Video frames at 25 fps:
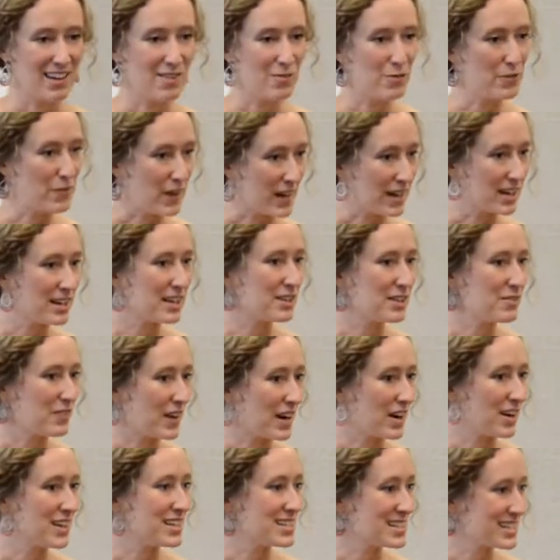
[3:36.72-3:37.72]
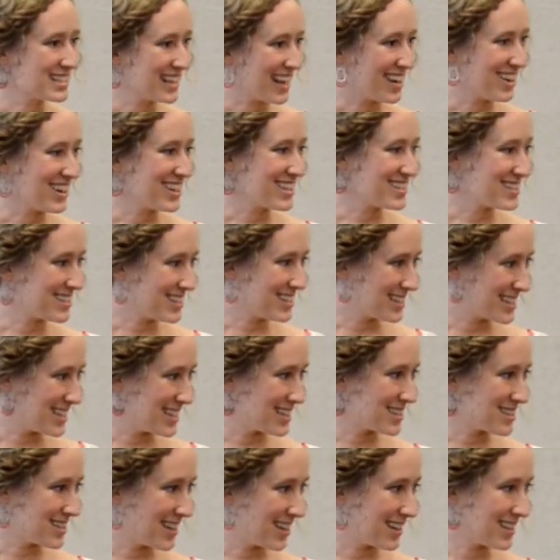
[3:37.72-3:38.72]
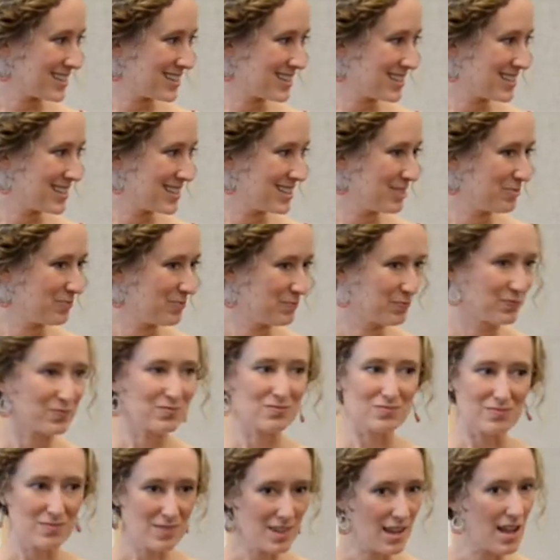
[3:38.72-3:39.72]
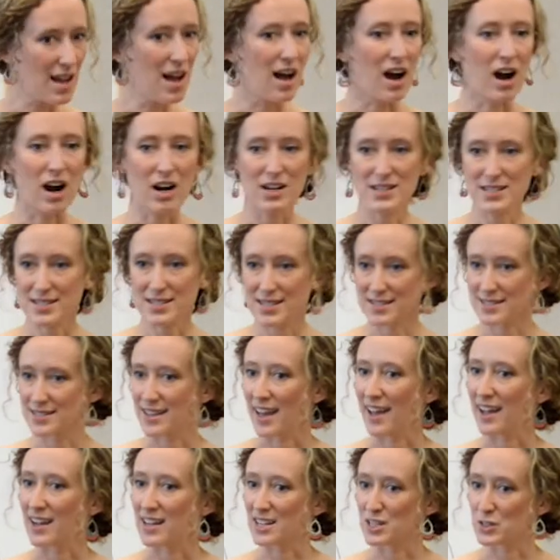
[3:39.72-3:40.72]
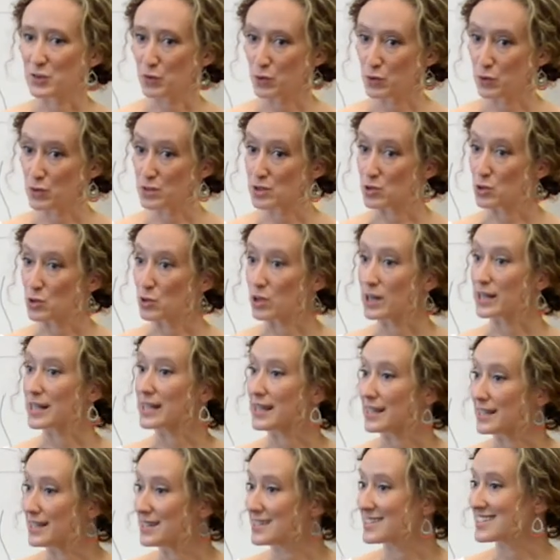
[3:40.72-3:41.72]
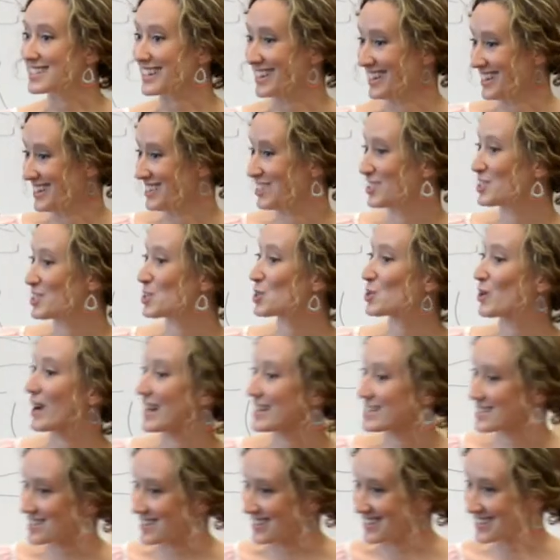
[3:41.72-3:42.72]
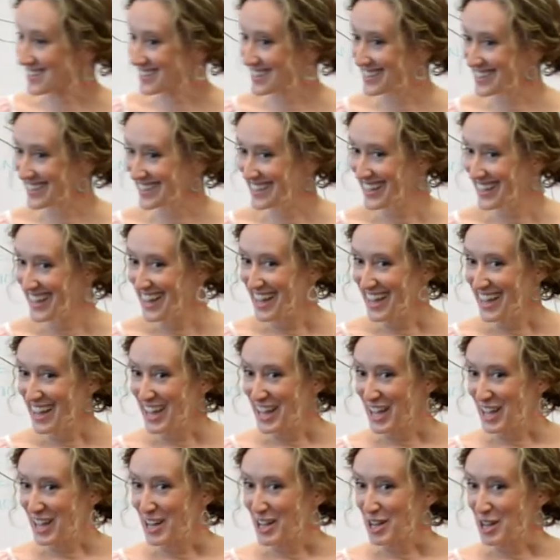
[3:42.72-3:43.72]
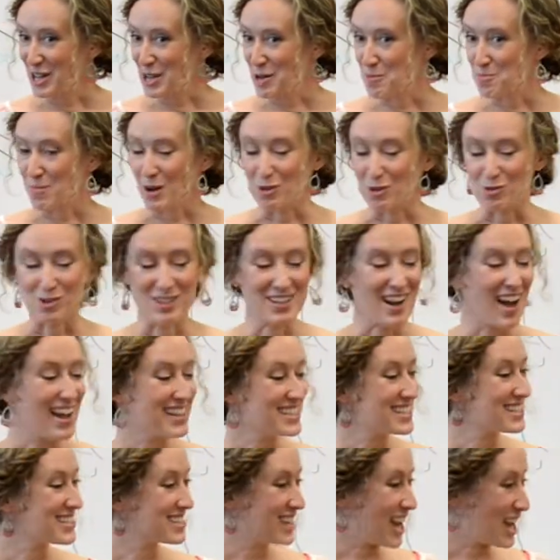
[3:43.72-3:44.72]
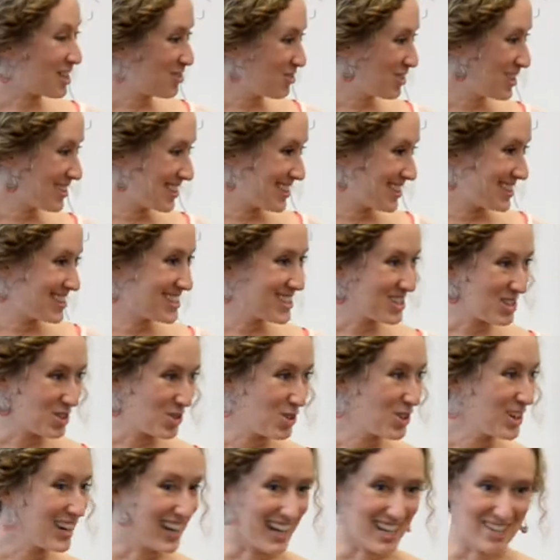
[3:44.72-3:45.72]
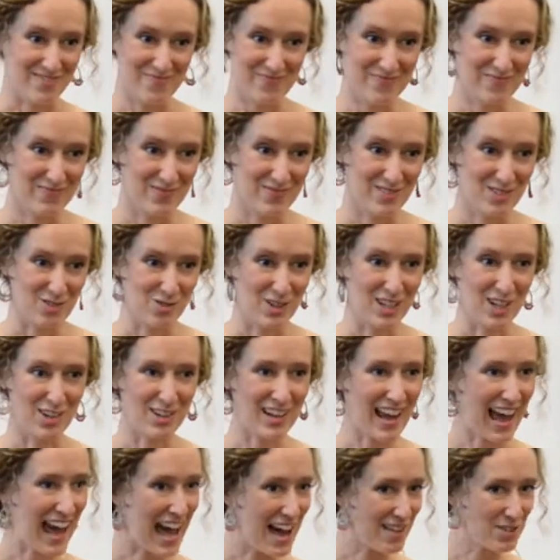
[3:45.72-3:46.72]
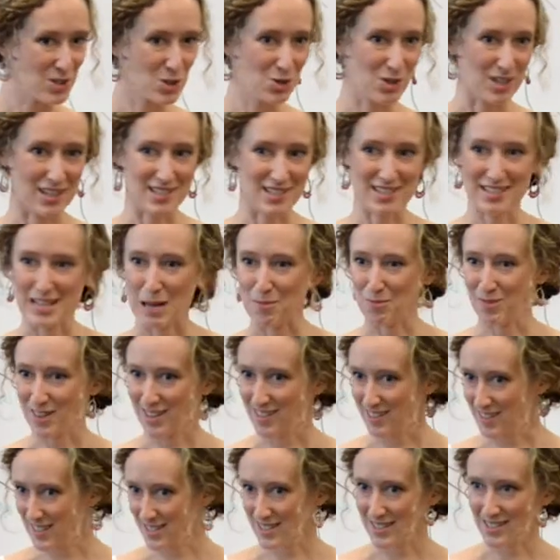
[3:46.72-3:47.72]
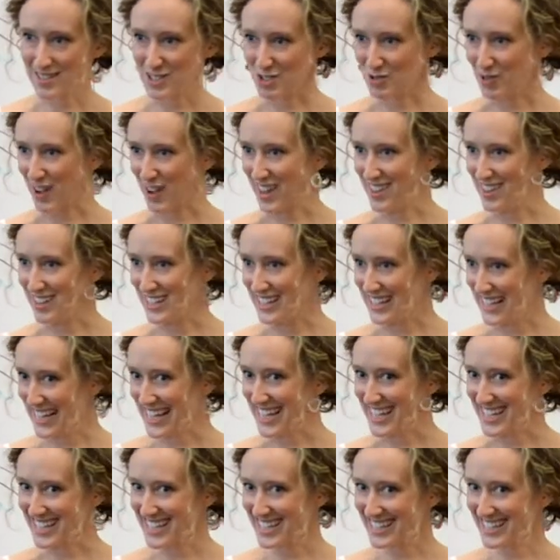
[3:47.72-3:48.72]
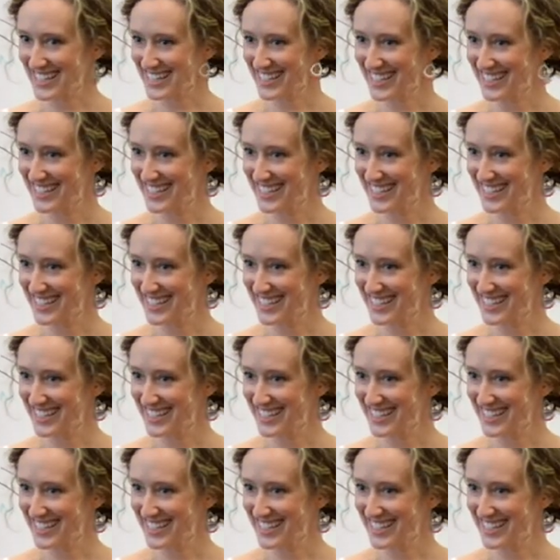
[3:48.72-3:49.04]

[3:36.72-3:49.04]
Very, very scary statistics. Our society's food story is in crisis. But we're not stuck with this story. We don't have to accept that this is the way that it is.